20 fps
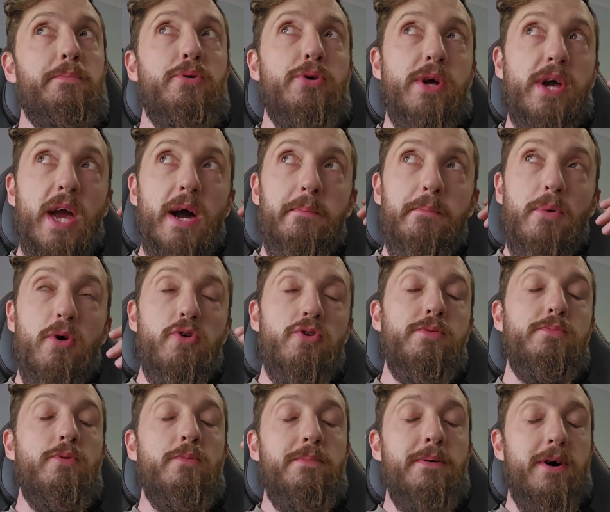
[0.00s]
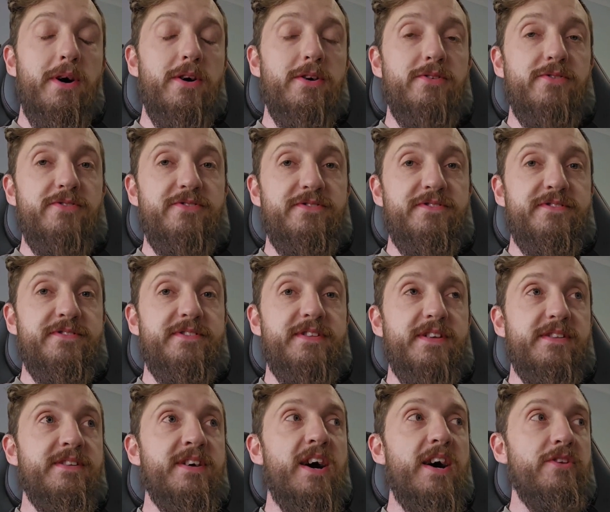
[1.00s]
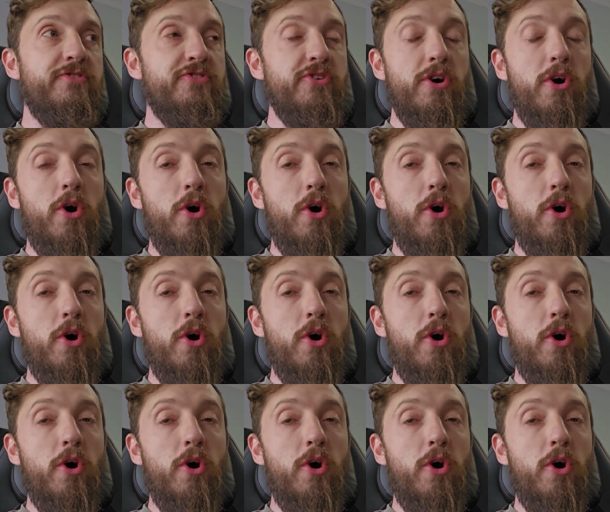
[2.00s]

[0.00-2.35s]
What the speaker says: putting out multiple posts that touch